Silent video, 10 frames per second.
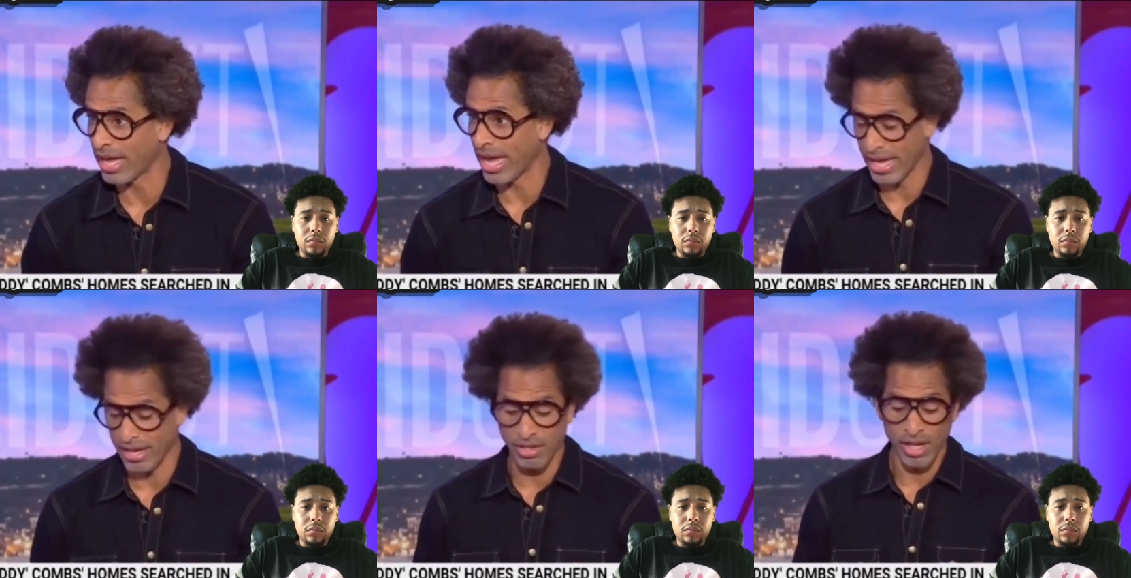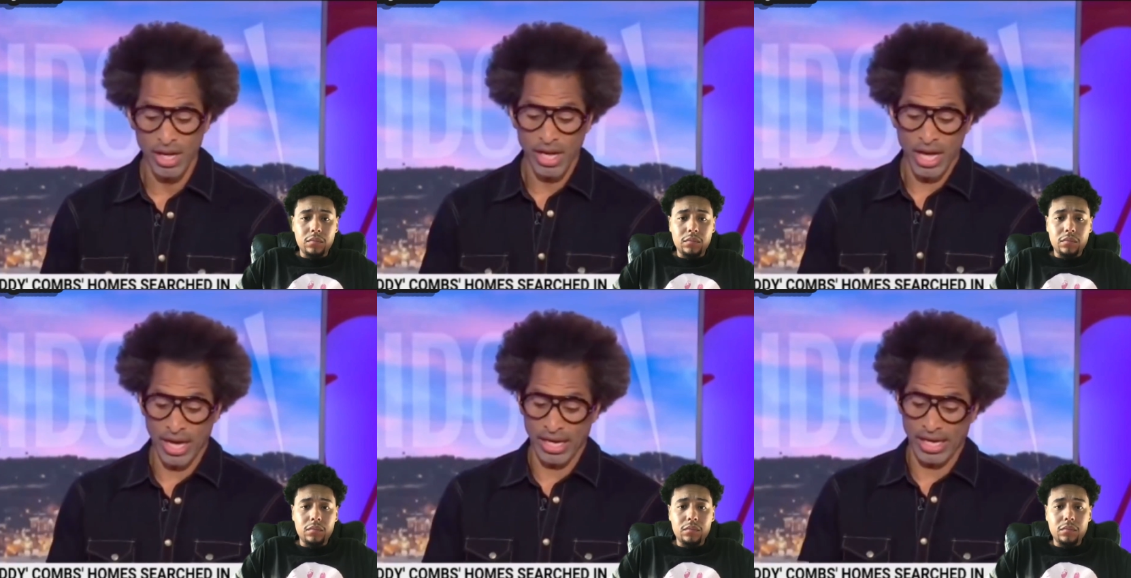Speaker 1: Yeah. And
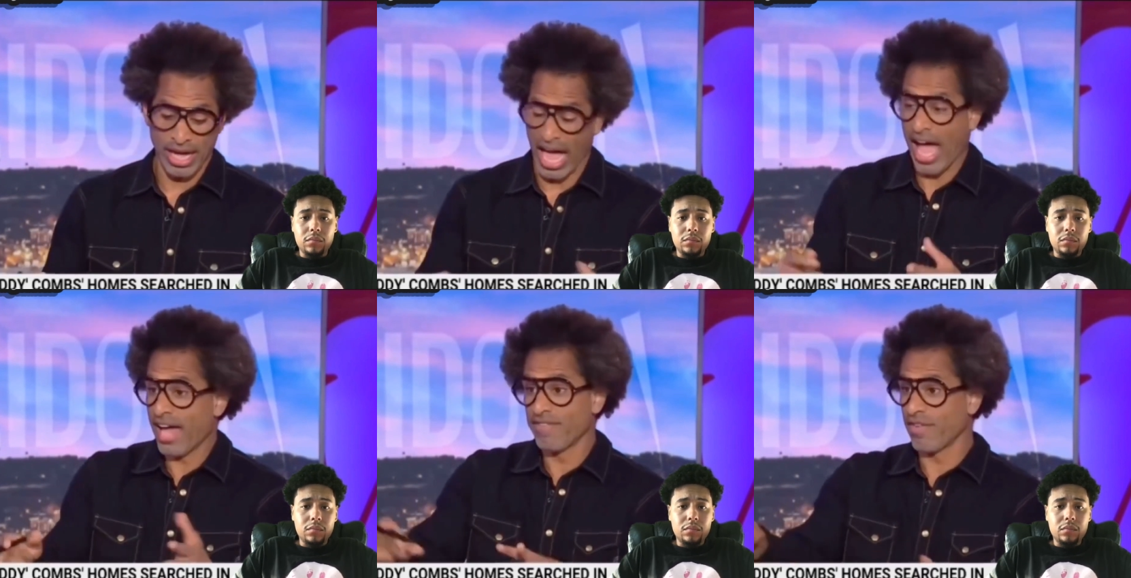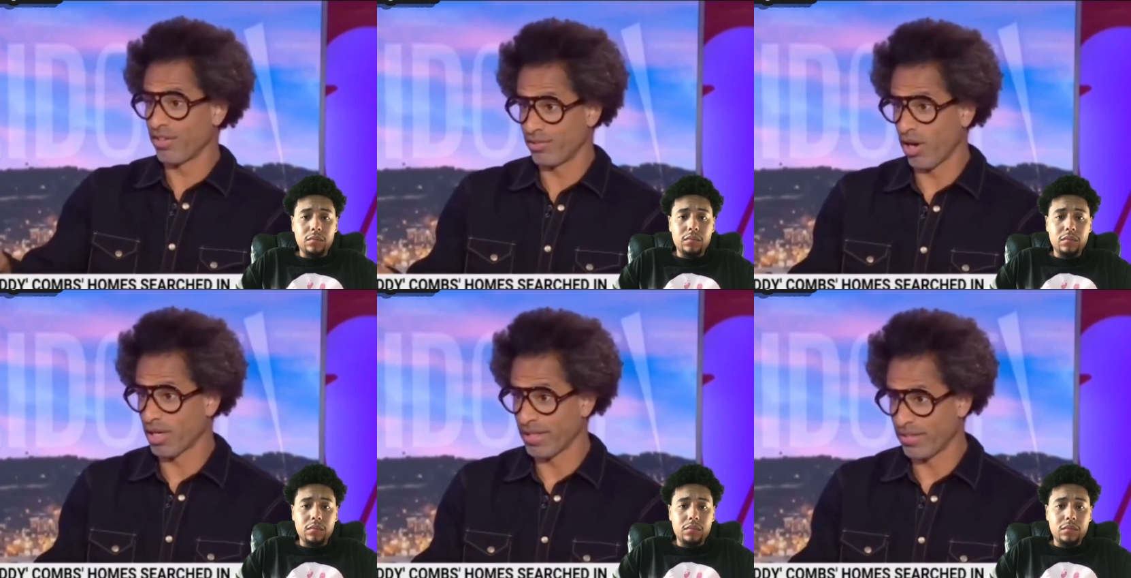uh, I have never
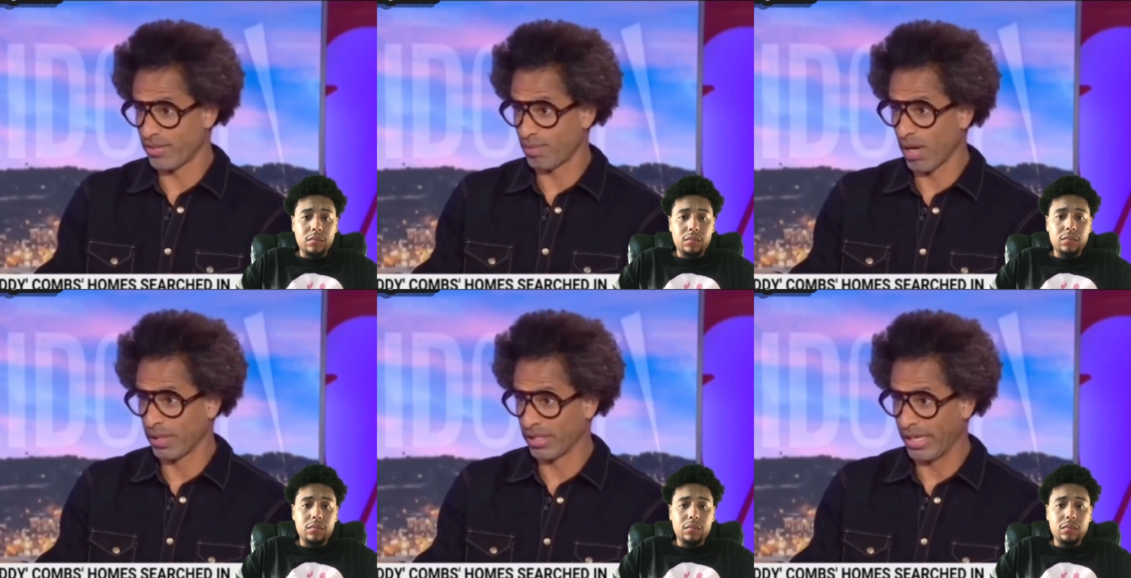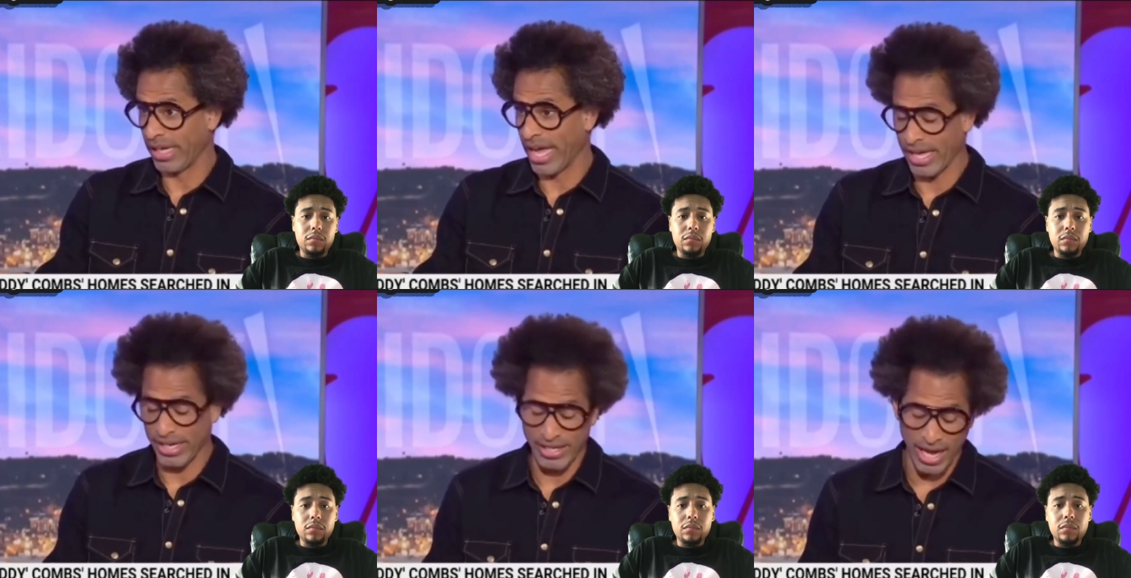talked about this publicly,
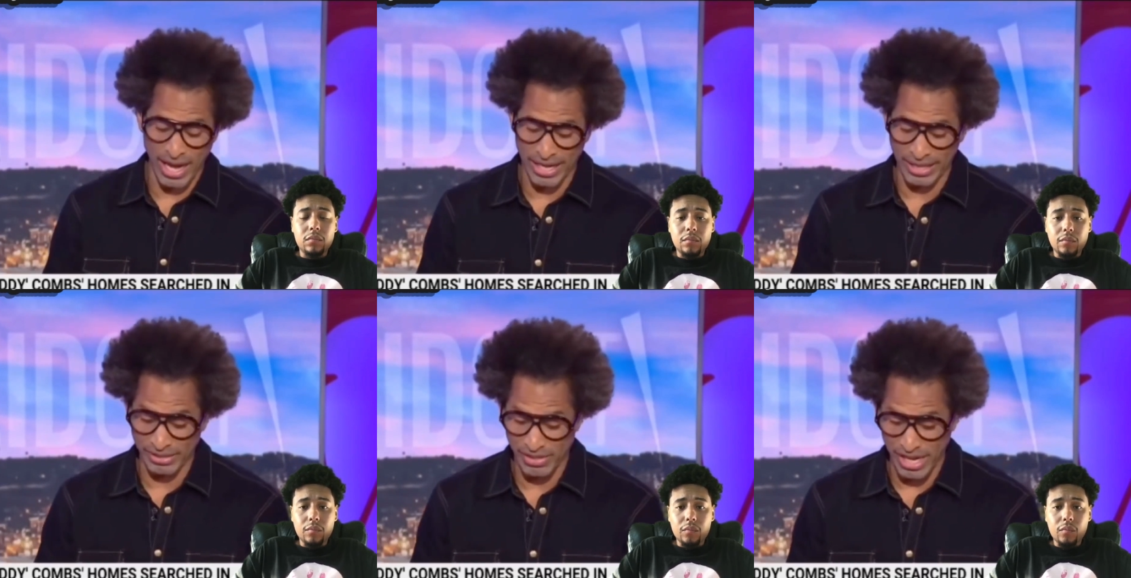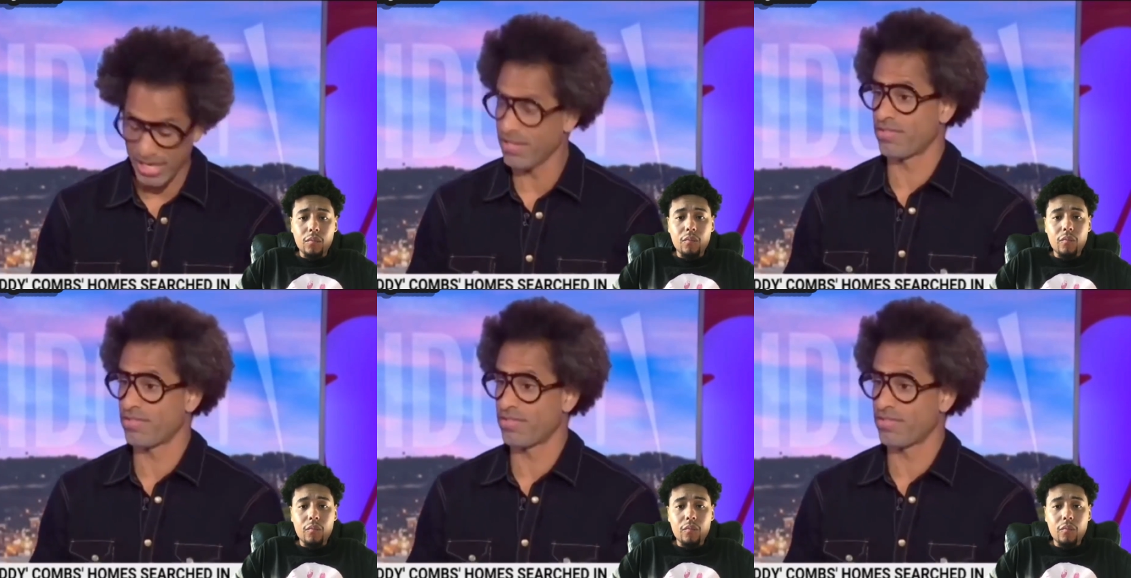and I and he